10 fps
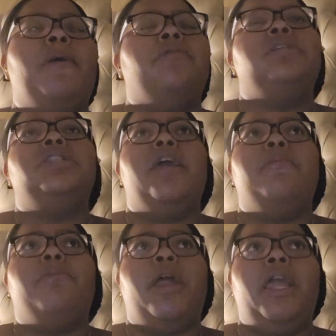out to take a
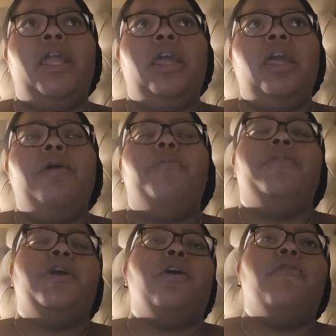break, when
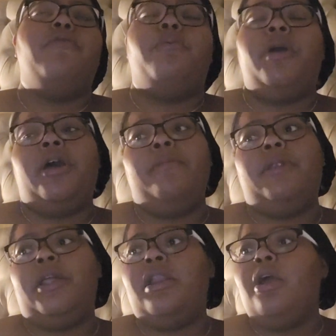they're overwhelmed,
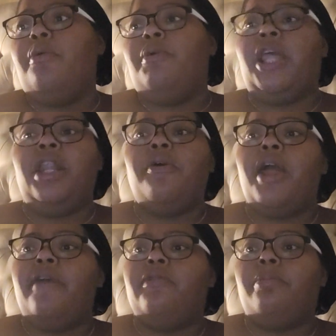and when they don't
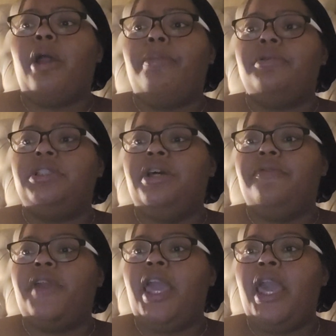have the proper
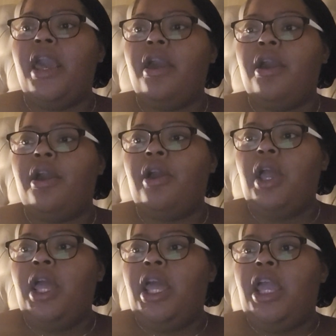self-care.
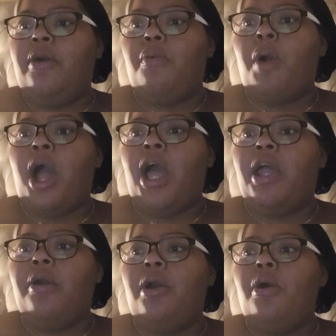And
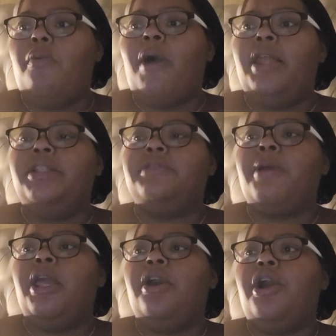why this
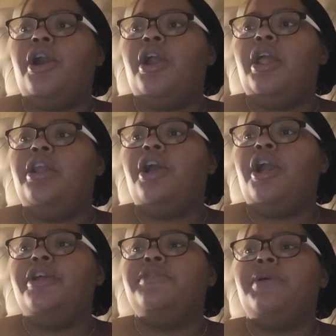may occur, it
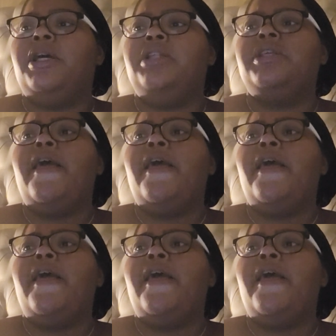occurs because